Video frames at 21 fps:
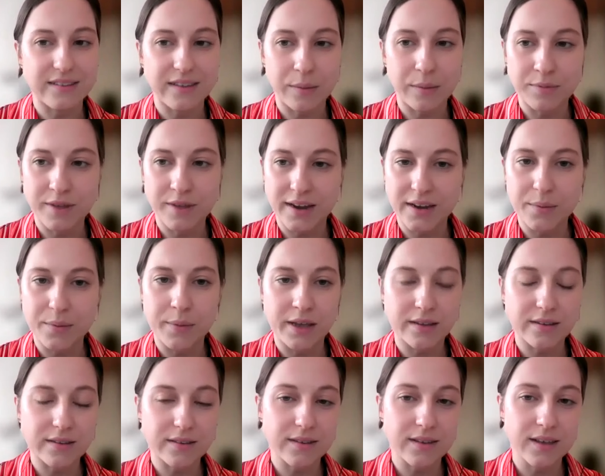the same
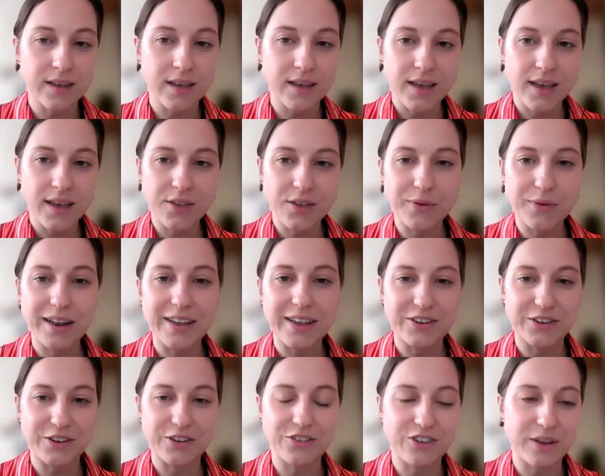dynamics and
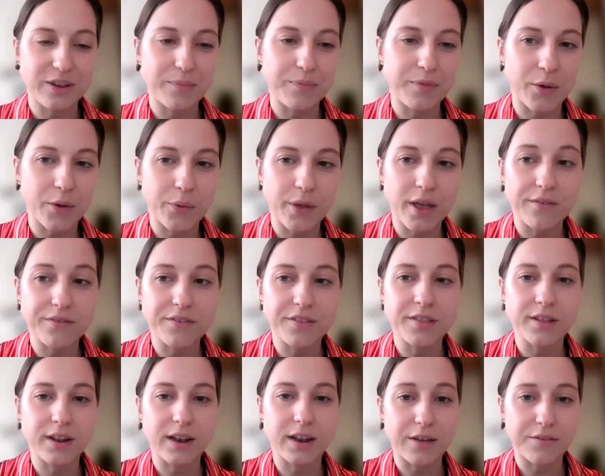relationship that we have
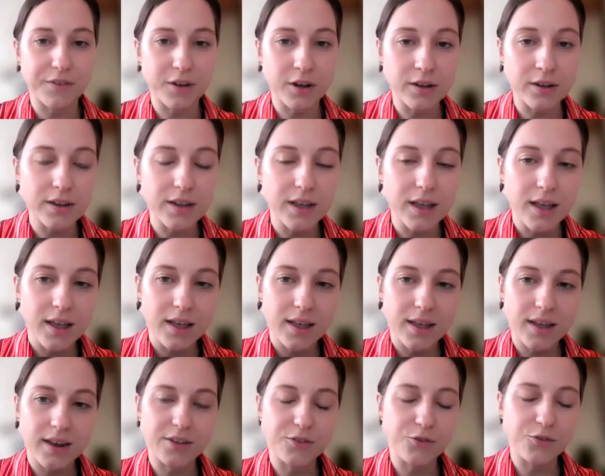in the Levant.
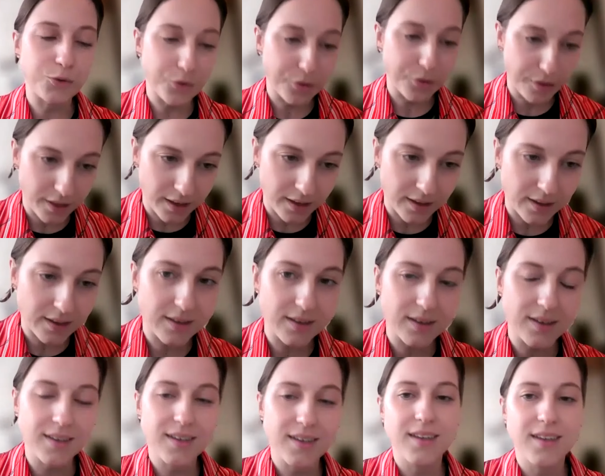And I do think,
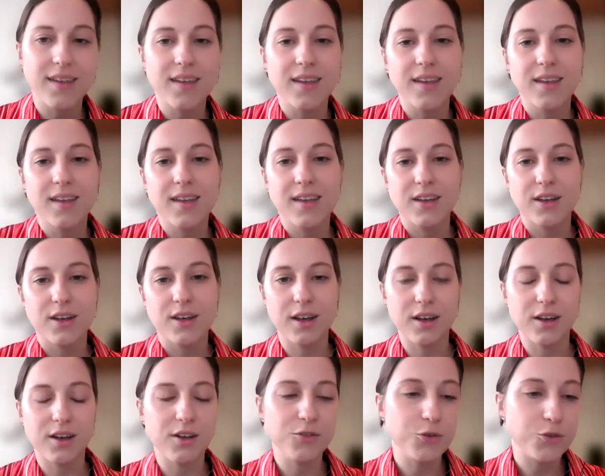
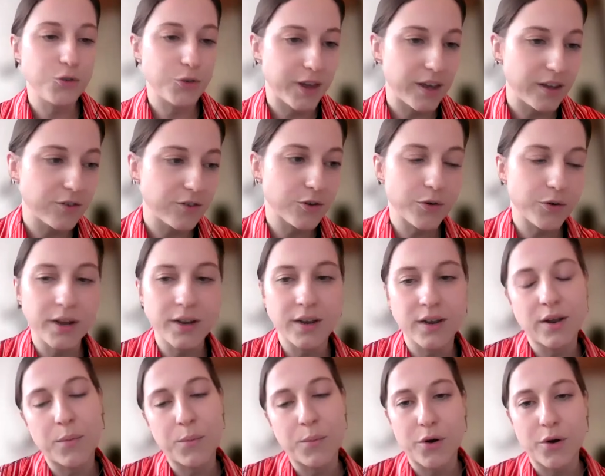due to history and
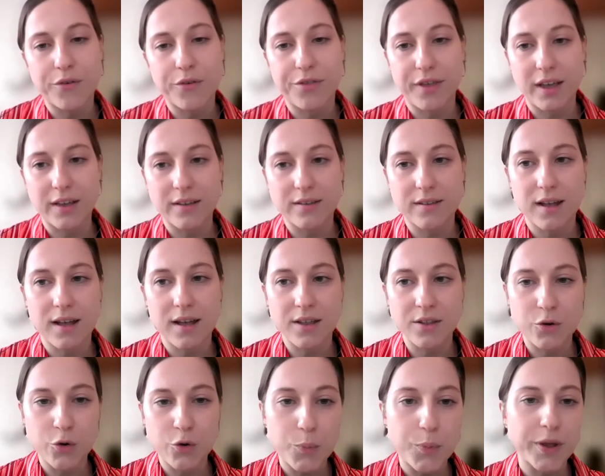a number of things,
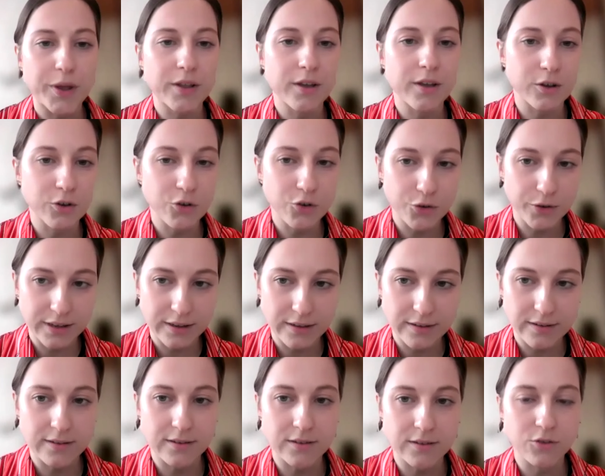that European
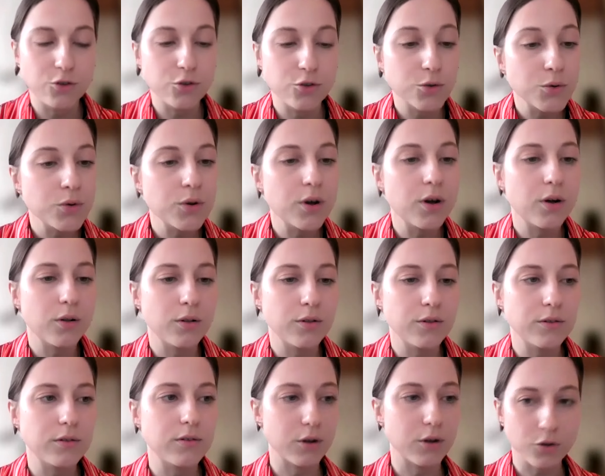countries do
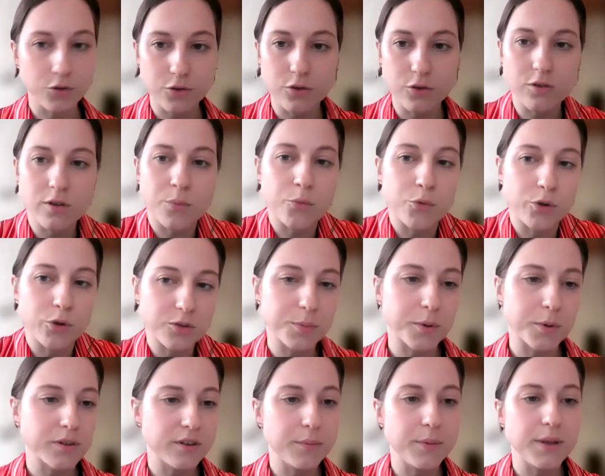hold also some
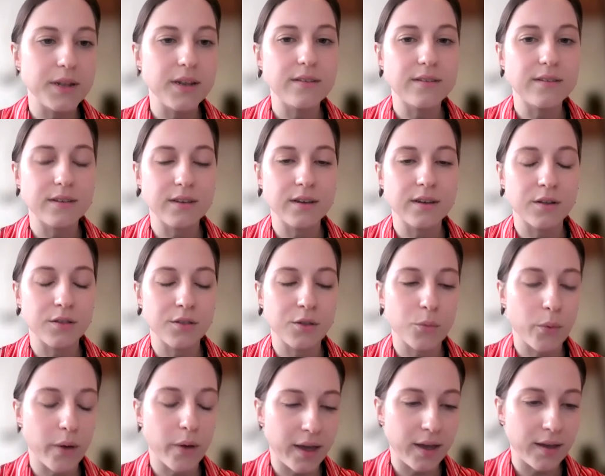responsibility on
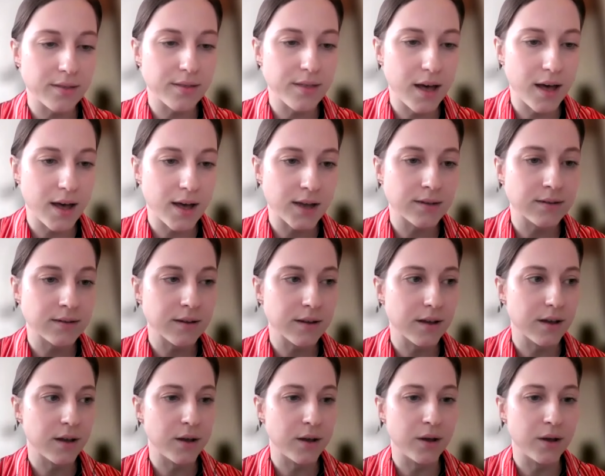the way that